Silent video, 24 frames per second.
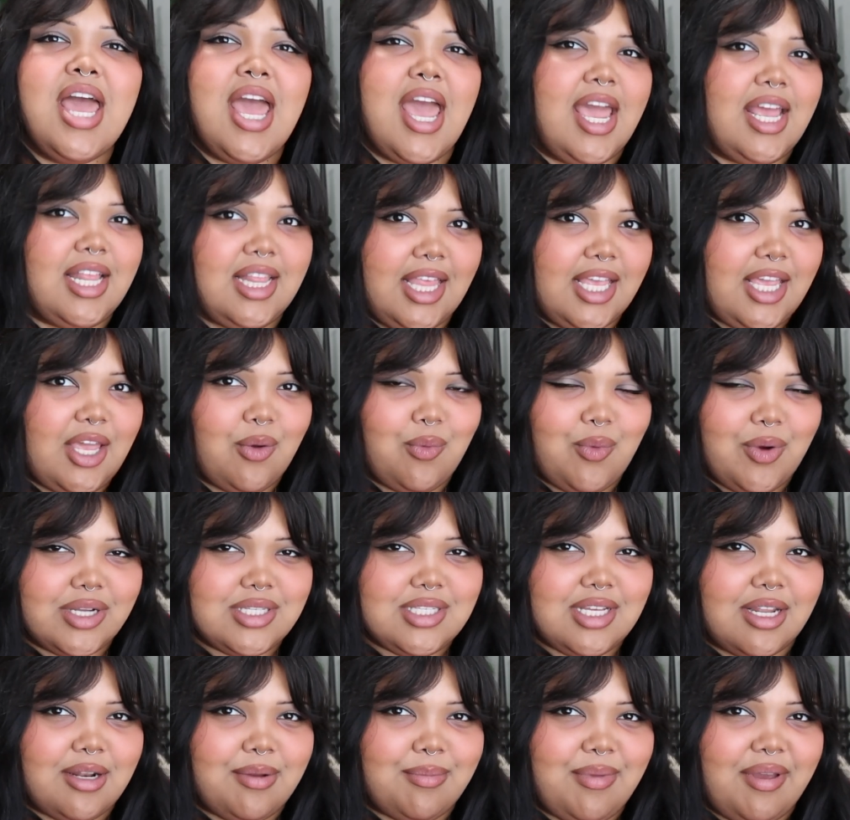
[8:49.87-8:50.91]
And like it worked
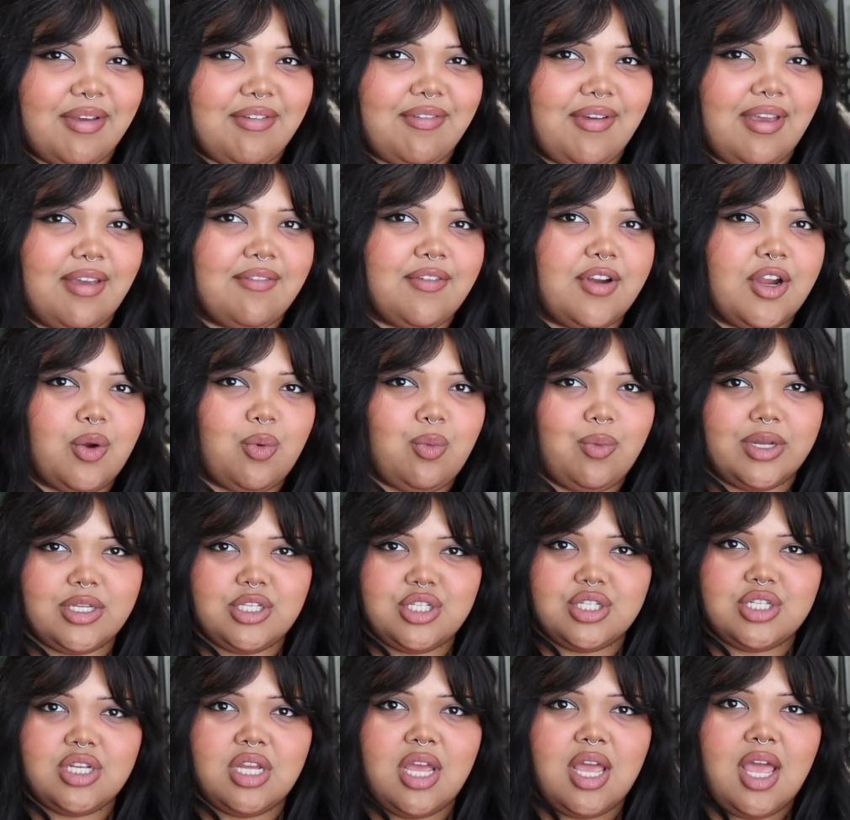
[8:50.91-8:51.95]
out in my favor,
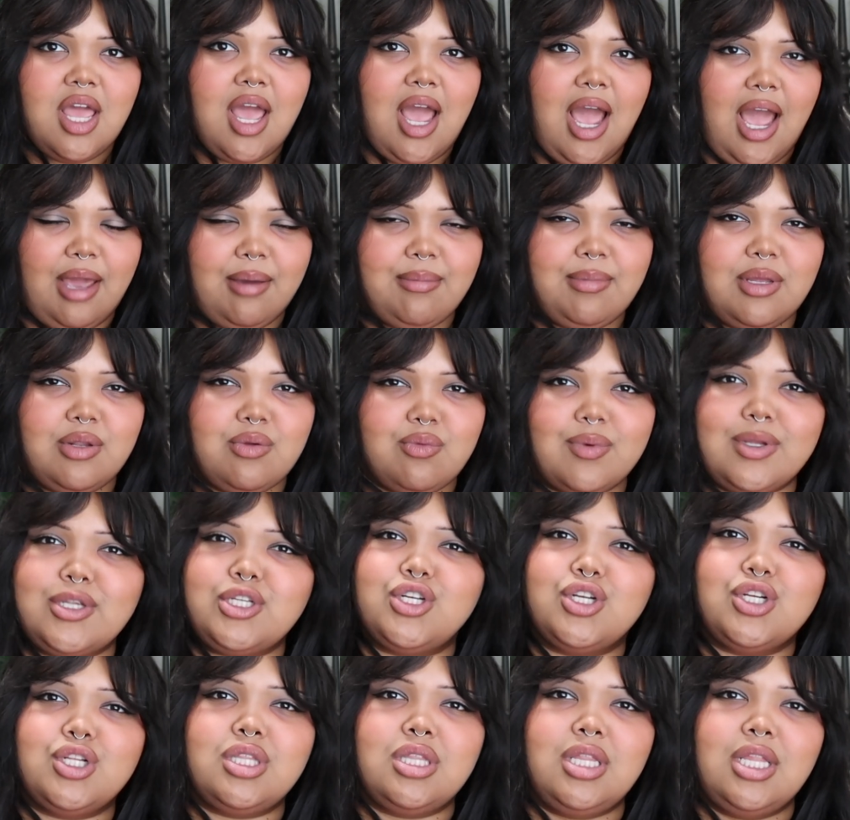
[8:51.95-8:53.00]
which, I mean,
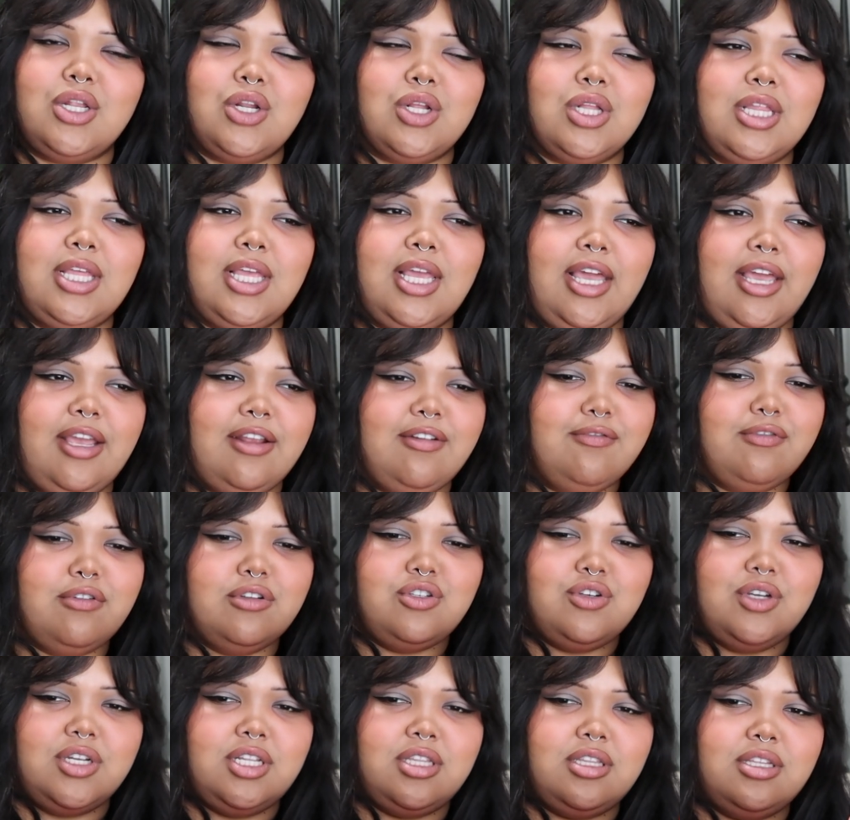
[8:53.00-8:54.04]
Richard literally
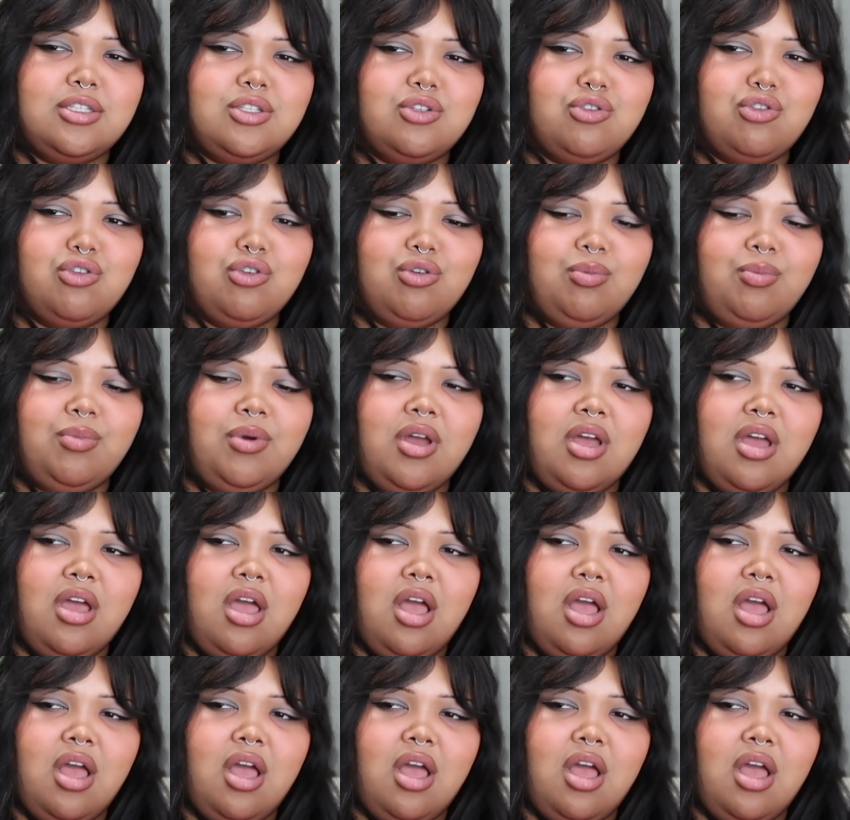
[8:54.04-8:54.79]
infiltrated this group,